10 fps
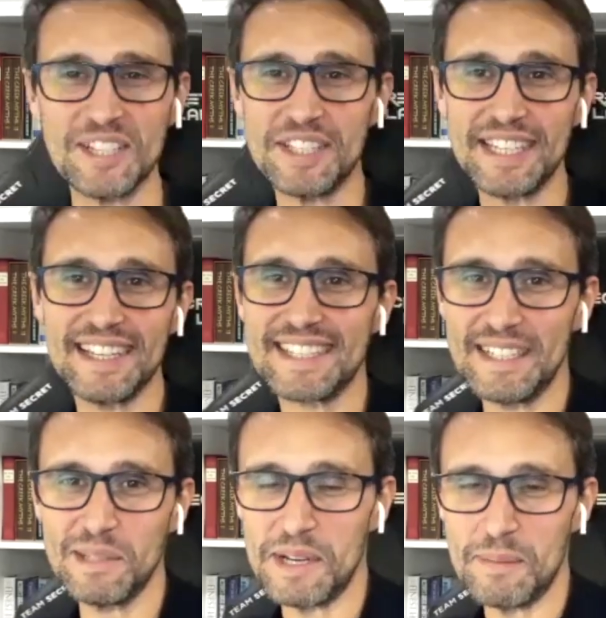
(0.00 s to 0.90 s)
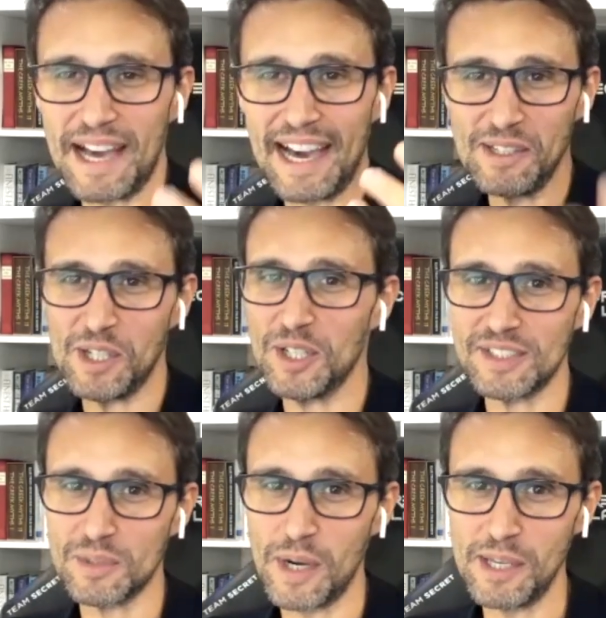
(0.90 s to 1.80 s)
tell us a little bit about how you got
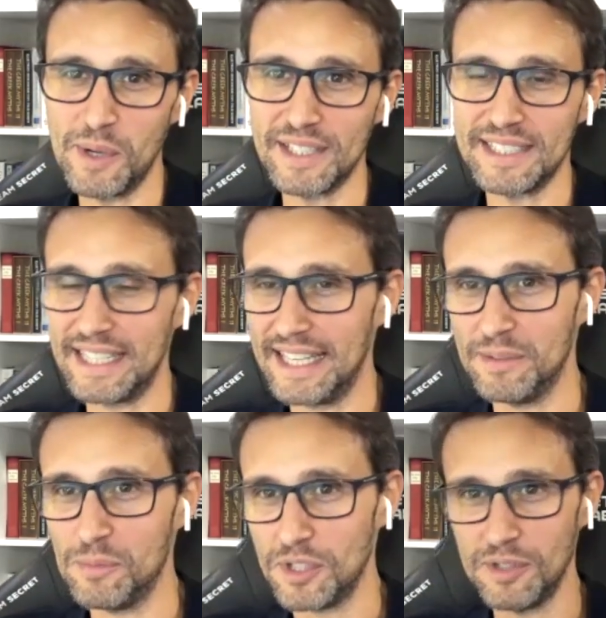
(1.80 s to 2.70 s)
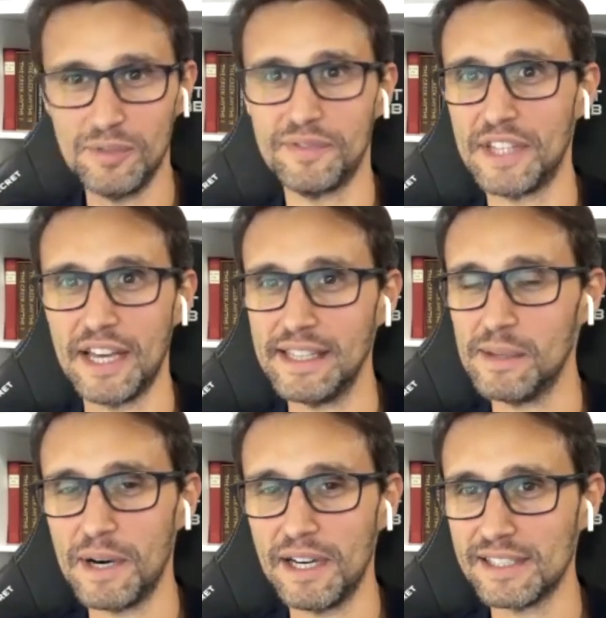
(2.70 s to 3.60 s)
to where you are today and what you've done in the
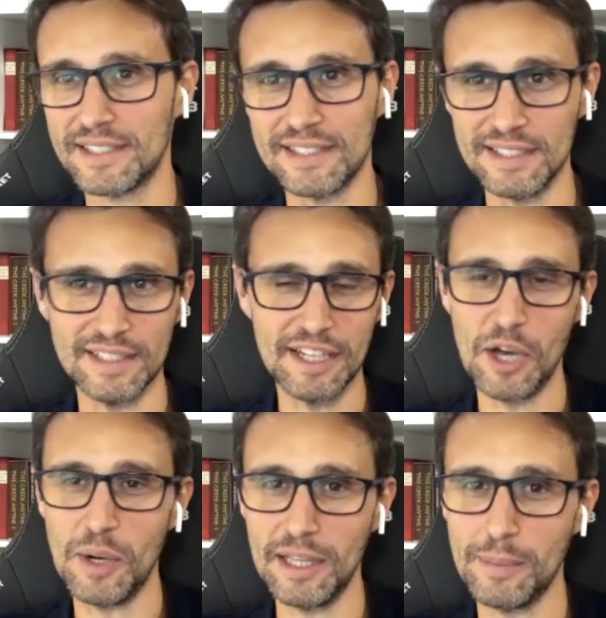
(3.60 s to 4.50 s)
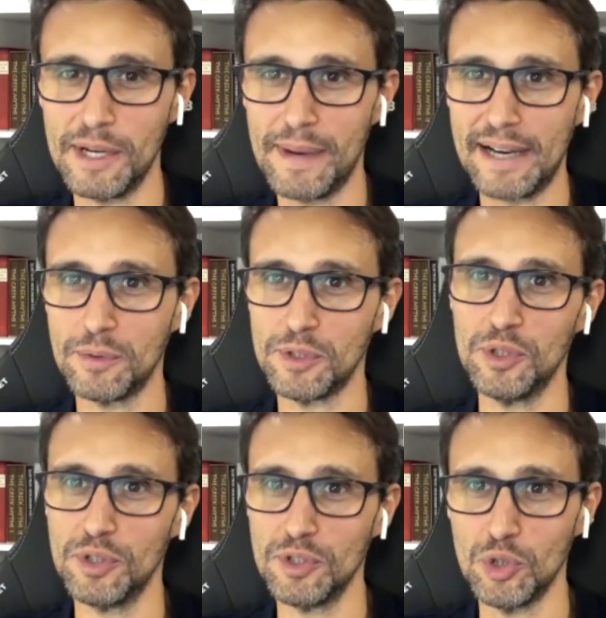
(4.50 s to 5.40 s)
past, and a little bit about
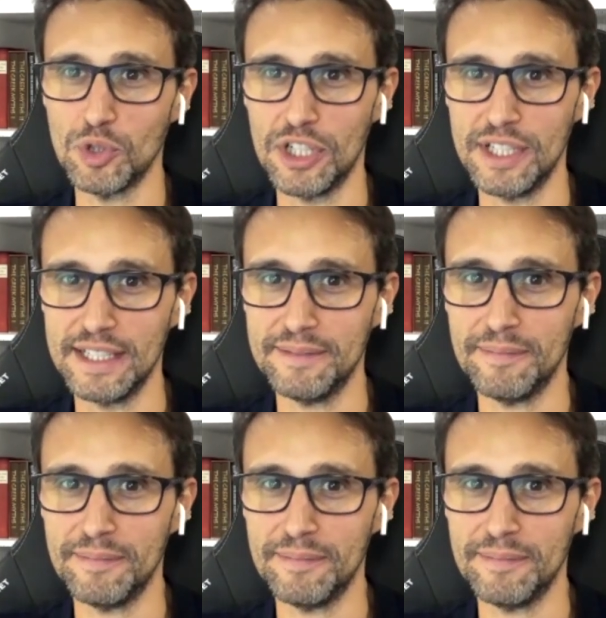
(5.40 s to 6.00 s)
your journey?